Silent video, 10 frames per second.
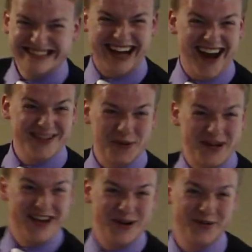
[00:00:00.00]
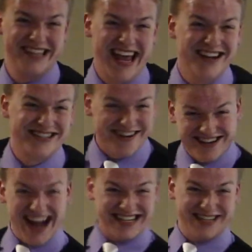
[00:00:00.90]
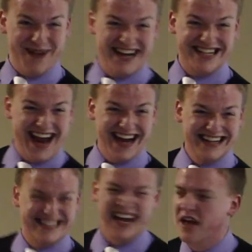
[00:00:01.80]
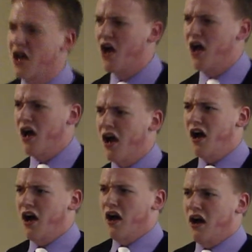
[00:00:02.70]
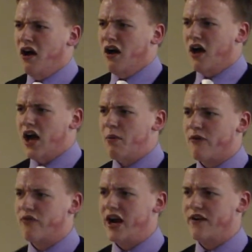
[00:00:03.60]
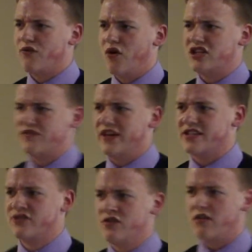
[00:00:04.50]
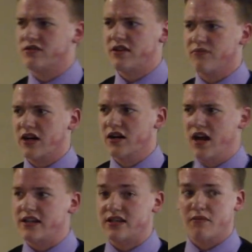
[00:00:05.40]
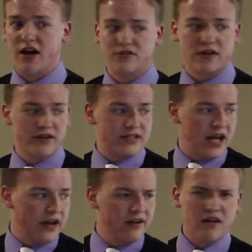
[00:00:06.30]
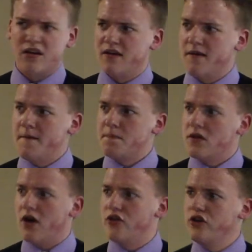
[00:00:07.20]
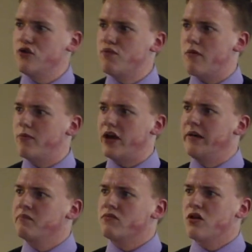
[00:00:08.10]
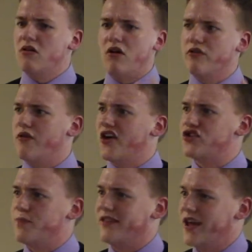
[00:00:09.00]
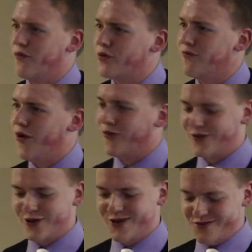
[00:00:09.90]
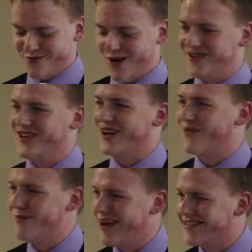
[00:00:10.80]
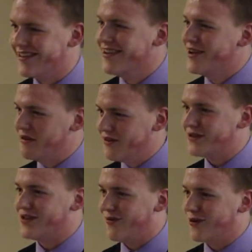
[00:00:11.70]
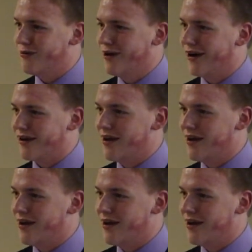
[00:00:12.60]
I also tend to lose the anchors that are attached to my chains. I'm afraid philosophy is not something lesser minds would understand. I think you probably underestimate the effort involved in the writing of a major philosophical work.